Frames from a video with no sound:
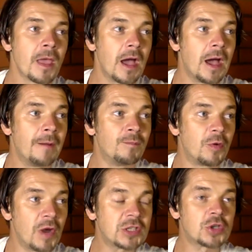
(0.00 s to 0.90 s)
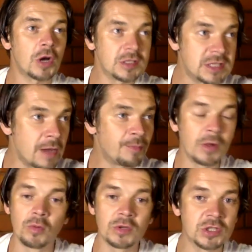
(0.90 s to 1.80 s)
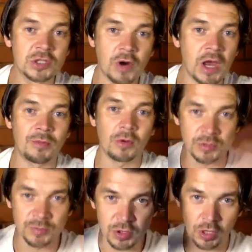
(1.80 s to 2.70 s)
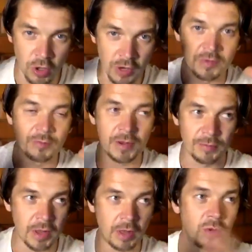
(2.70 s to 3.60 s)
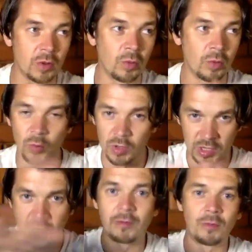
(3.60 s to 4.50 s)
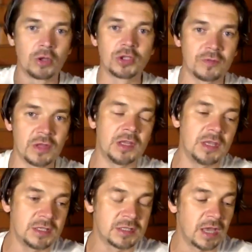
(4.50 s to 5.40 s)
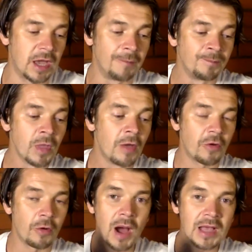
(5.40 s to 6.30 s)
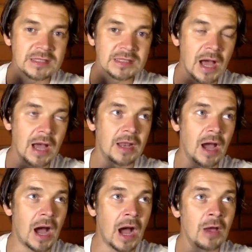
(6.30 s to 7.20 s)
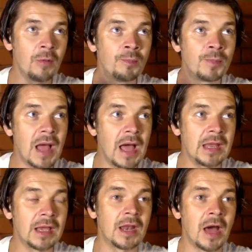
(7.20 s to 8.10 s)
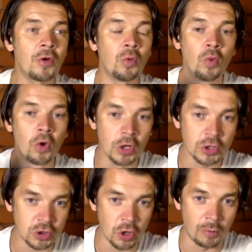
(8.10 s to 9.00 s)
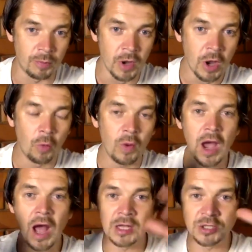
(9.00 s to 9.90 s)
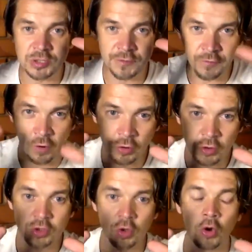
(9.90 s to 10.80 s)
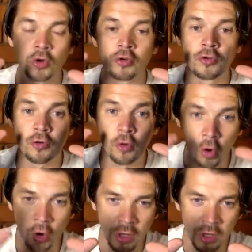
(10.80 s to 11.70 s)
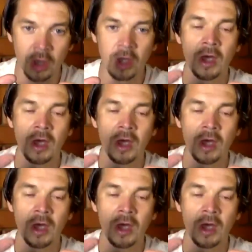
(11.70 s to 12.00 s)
um, restaurant, temple, which is great because a lot of the people will, will, will cover most of their needs there. From my side, I'm planning another workshop where I'll just focus on drawing